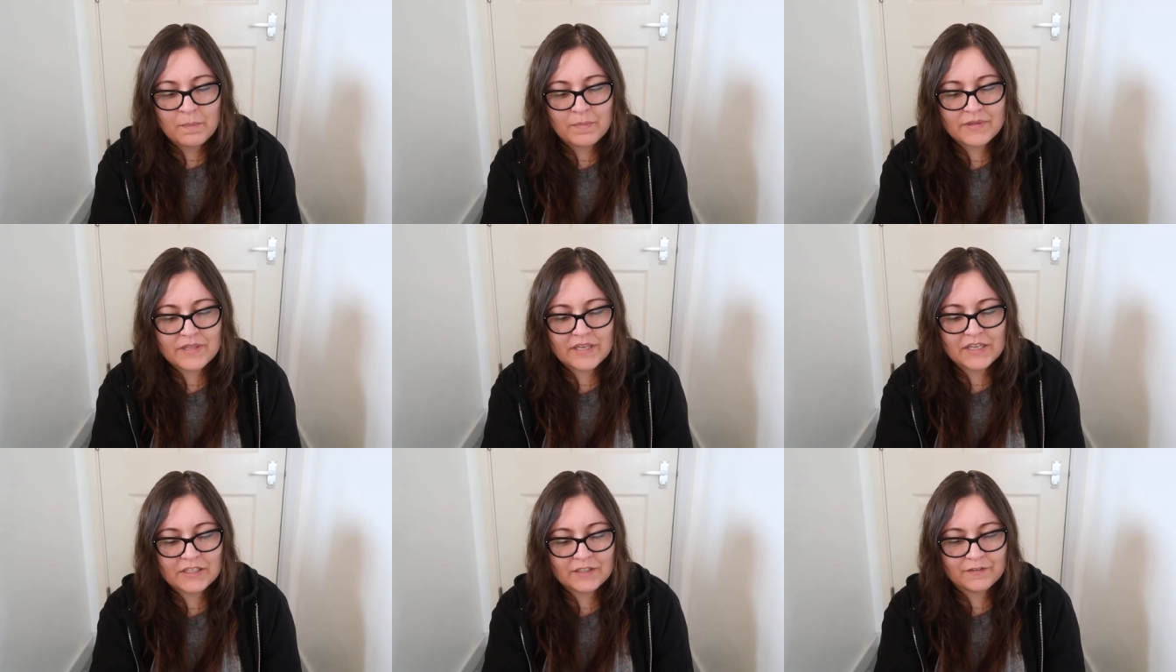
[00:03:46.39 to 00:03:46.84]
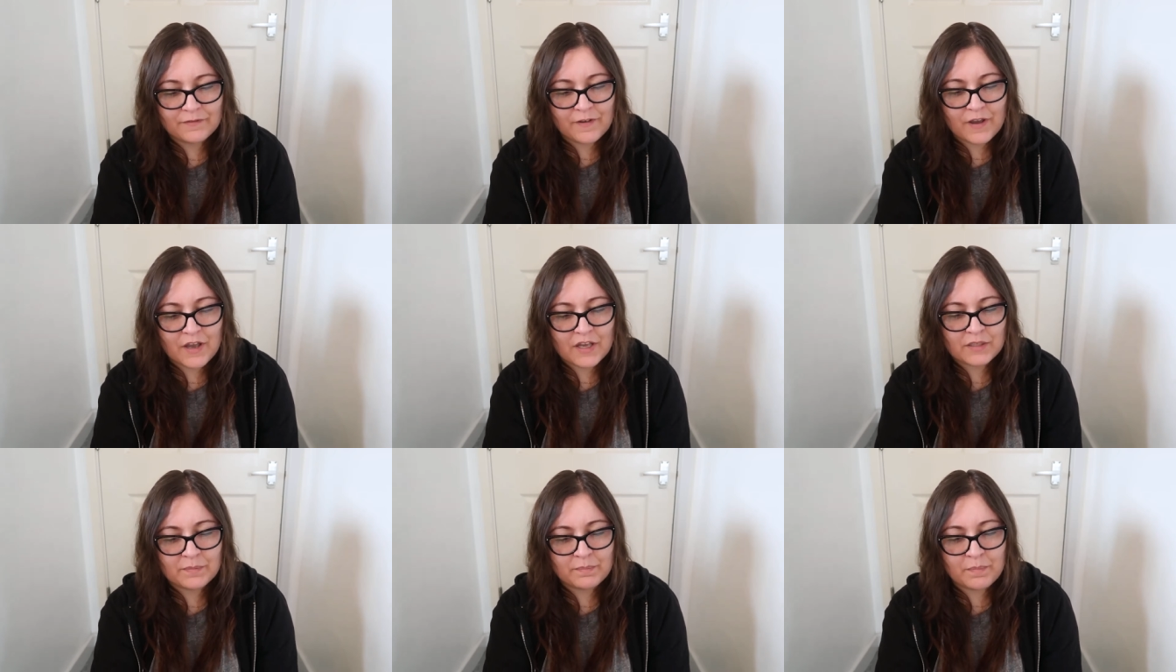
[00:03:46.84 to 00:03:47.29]
This
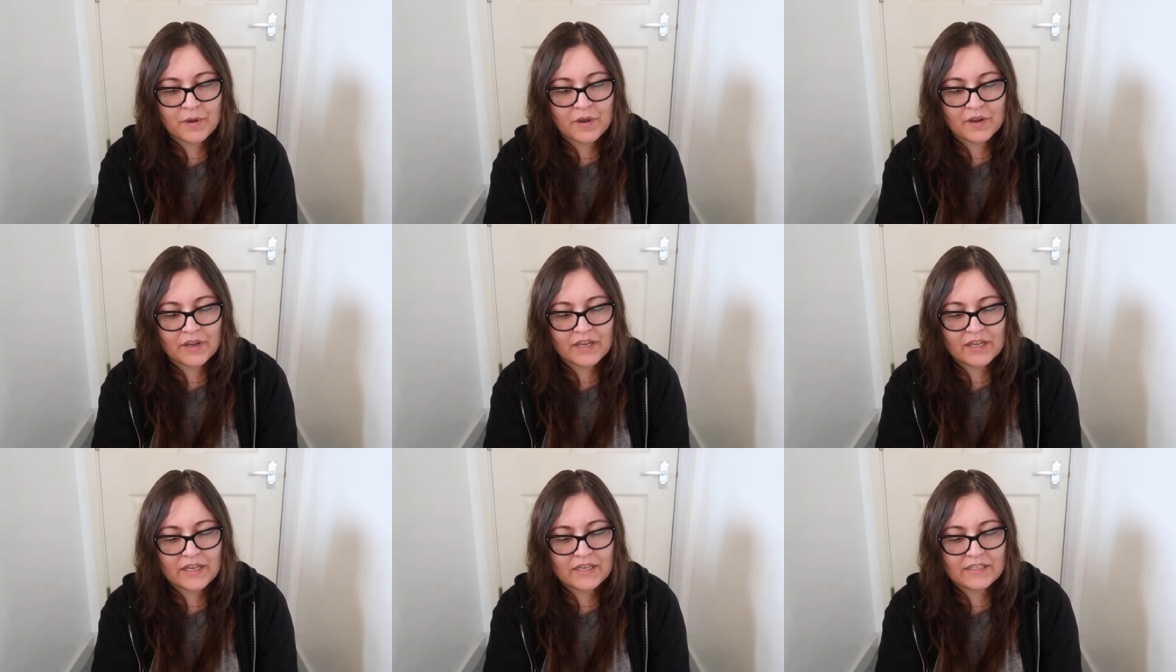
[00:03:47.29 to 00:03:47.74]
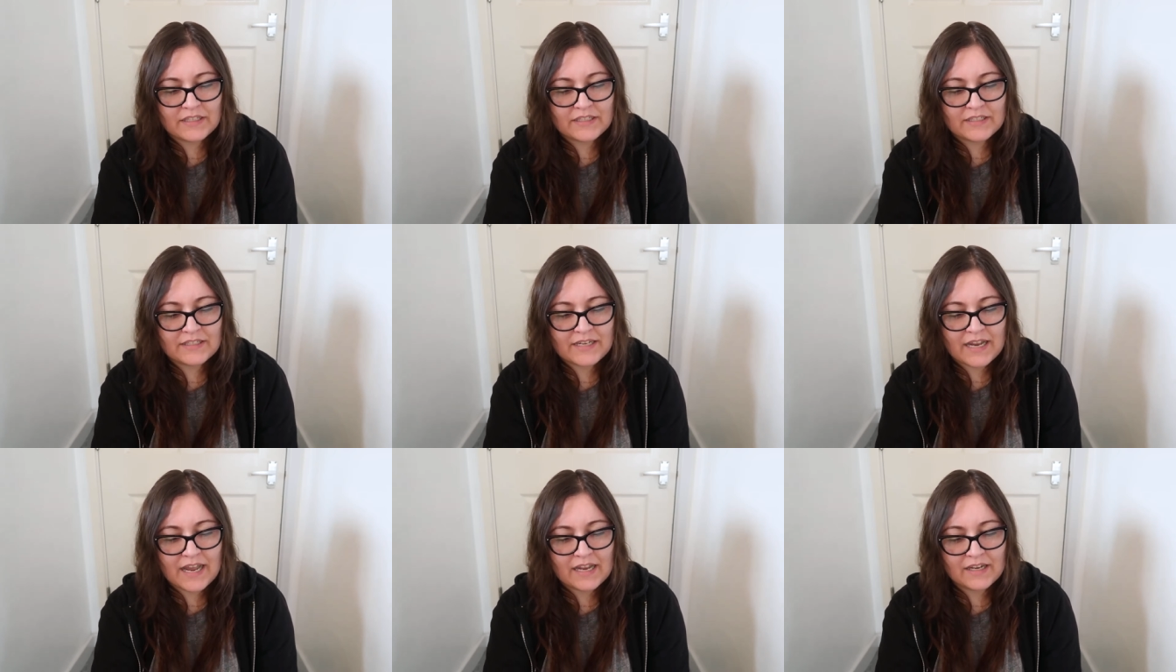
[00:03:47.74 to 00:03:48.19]
first book is
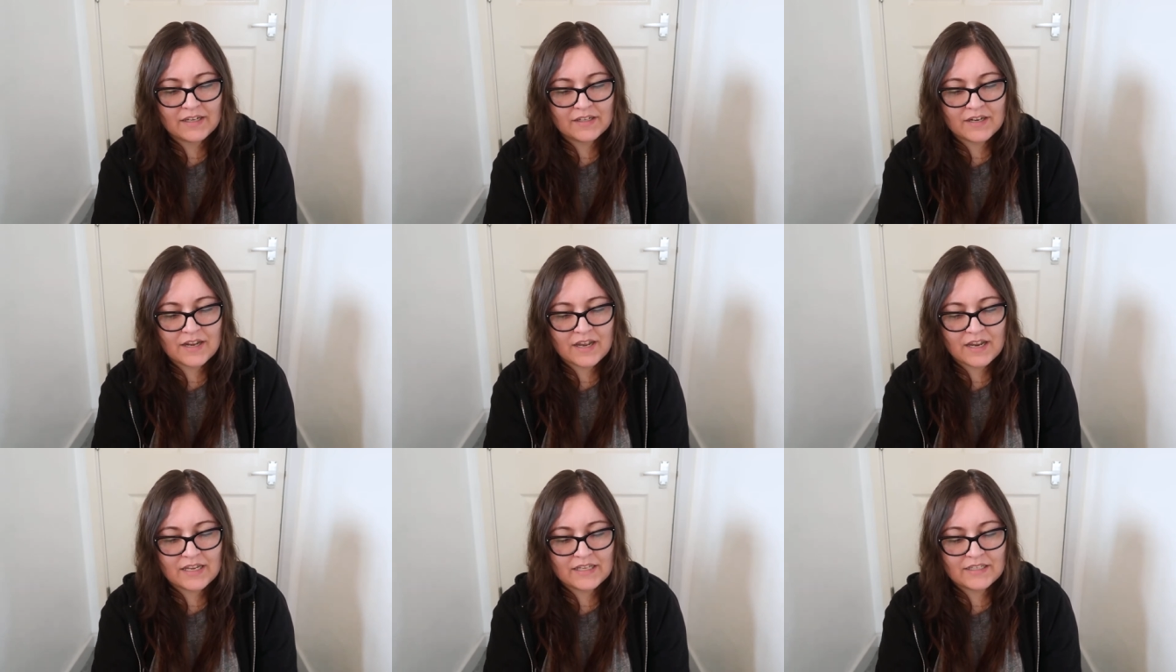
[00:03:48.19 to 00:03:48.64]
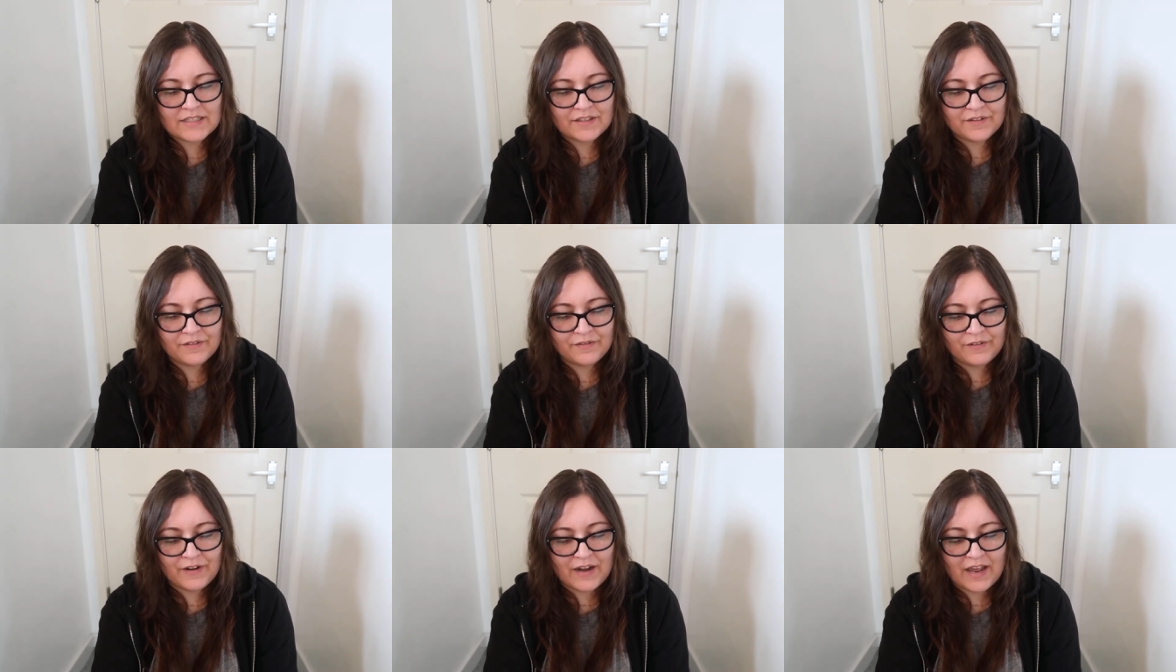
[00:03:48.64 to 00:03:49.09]
Tender is
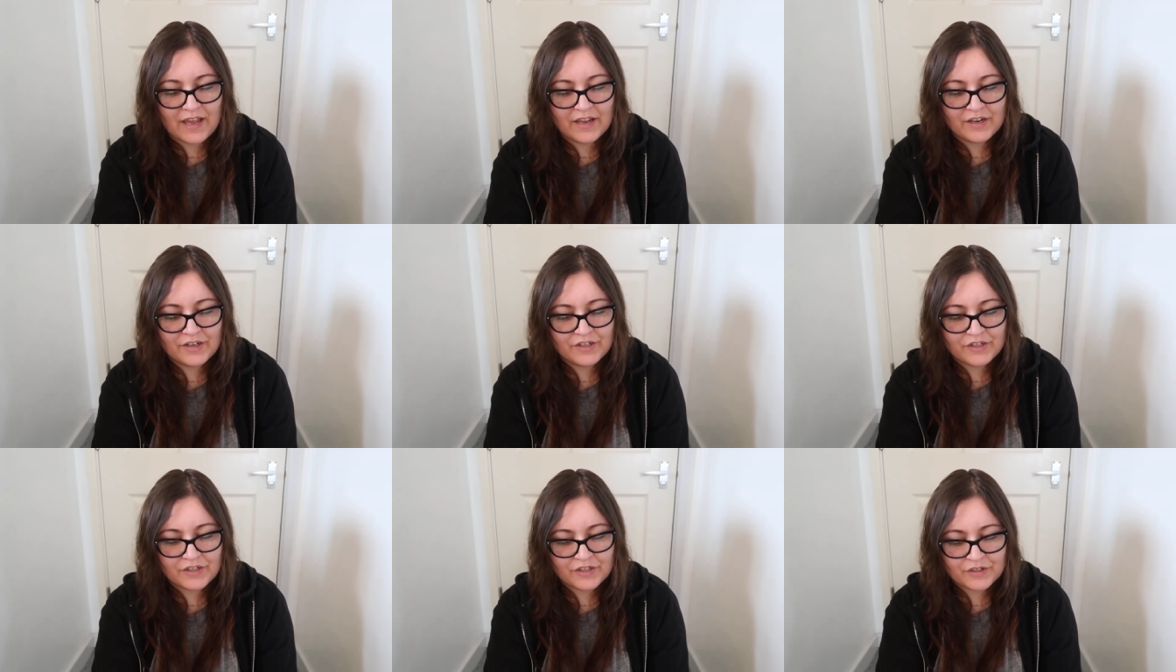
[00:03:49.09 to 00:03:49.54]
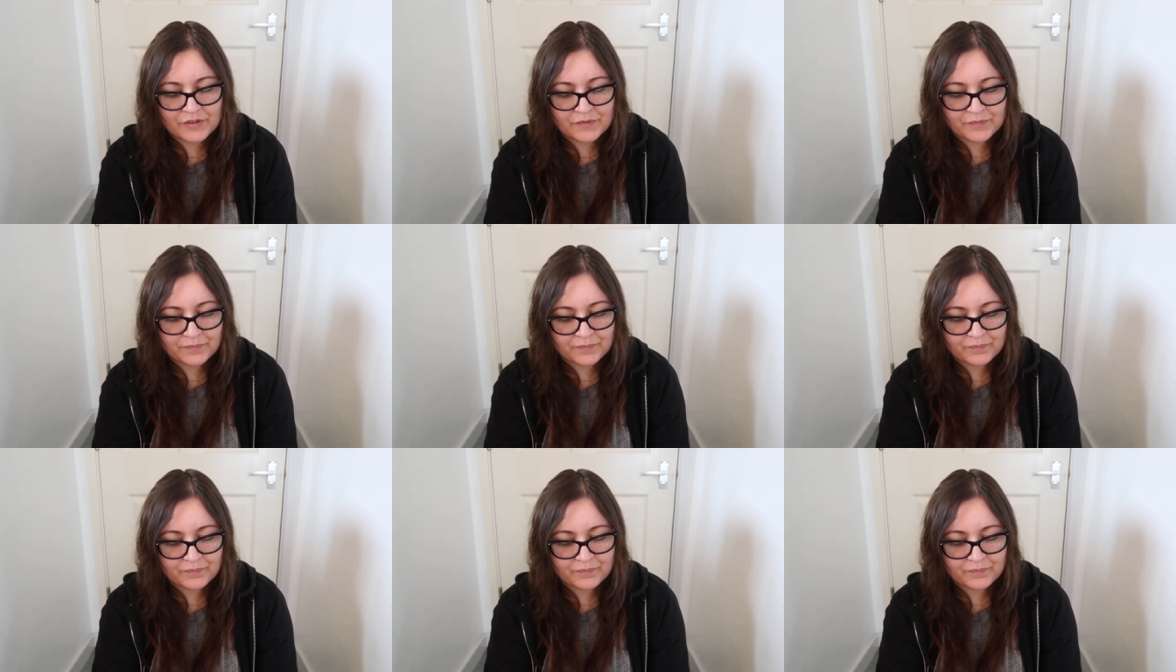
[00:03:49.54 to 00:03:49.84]
the Flesh